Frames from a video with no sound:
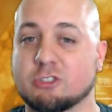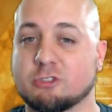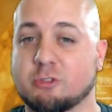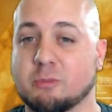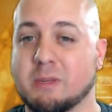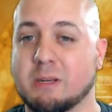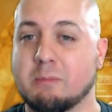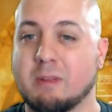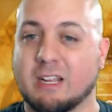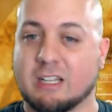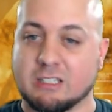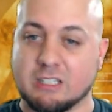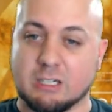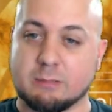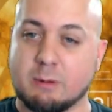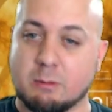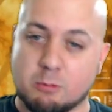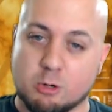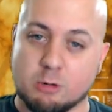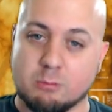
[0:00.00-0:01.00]
for me to make a little
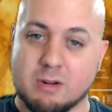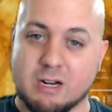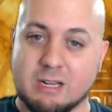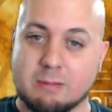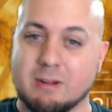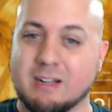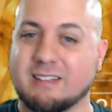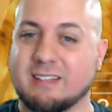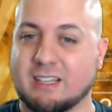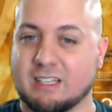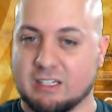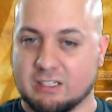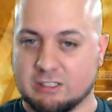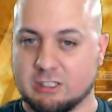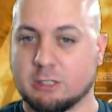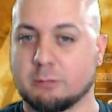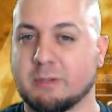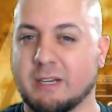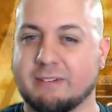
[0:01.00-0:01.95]
bit more money by taking a little bit